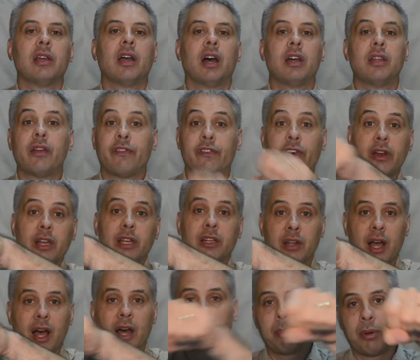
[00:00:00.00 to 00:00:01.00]
and then finally to
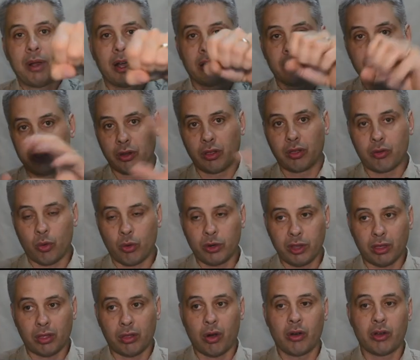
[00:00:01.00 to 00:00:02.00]
unplug and destroy the
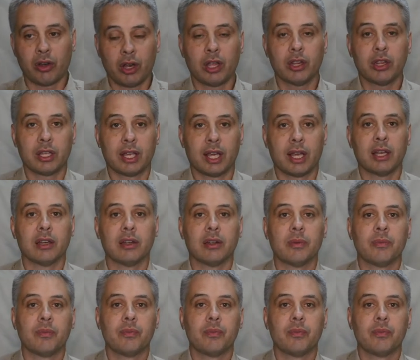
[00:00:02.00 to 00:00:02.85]
socket at the end.